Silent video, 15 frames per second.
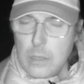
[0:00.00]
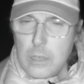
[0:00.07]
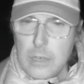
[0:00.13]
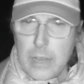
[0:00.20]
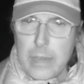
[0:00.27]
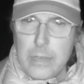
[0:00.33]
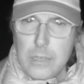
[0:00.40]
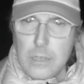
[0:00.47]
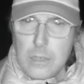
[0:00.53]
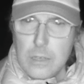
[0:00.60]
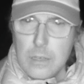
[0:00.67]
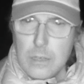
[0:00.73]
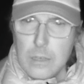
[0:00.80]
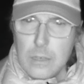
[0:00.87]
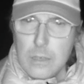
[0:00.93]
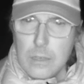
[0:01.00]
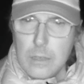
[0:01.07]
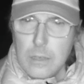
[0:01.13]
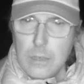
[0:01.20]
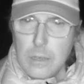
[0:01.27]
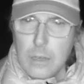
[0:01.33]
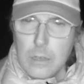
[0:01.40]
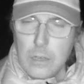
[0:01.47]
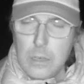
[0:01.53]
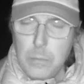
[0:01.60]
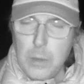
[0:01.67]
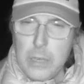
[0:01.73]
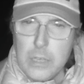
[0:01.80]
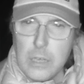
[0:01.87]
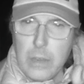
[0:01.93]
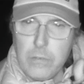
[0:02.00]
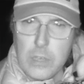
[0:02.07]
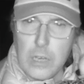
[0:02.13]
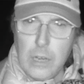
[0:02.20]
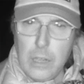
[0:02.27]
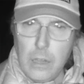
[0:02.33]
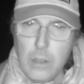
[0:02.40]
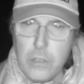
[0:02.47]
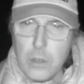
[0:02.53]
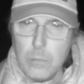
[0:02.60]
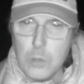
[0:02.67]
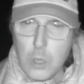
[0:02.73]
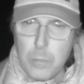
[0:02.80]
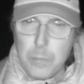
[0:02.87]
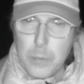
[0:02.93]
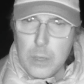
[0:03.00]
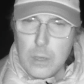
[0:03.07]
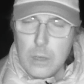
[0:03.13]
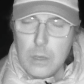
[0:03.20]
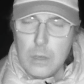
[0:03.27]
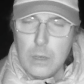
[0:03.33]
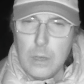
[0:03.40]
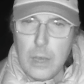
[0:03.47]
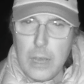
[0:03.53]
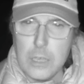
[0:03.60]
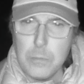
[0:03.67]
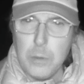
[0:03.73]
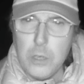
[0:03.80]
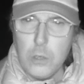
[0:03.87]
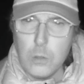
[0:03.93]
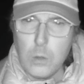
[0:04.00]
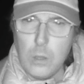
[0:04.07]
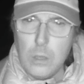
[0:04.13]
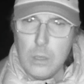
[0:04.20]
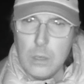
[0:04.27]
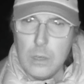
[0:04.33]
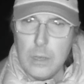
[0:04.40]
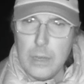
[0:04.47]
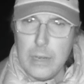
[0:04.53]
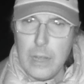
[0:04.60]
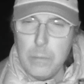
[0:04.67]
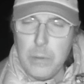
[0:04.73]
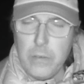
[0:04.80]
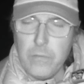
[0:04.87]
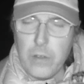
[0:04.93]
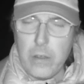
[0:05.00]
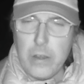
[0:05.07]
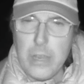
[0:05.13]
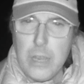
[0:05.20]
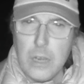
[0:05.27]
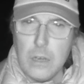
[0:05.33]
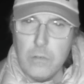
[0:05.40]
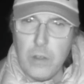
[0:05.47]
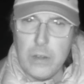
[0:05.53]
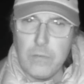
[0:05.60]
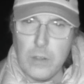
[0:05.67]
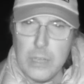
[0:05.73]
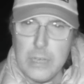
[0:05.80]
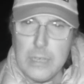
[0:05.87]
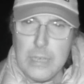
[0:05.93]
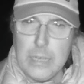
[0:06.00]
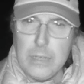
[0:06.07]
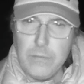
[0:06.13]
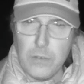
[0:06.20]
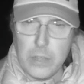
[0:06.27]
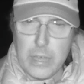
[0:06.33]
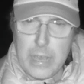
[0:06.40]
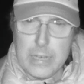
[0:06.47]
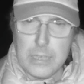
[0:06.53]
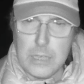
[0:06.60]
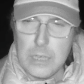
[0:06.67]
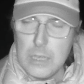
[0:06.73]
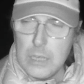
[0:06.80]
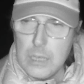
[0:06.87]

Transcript: tonight, could you please give us a little thumbs up as per usual? And I'll be very grateful indeed for that.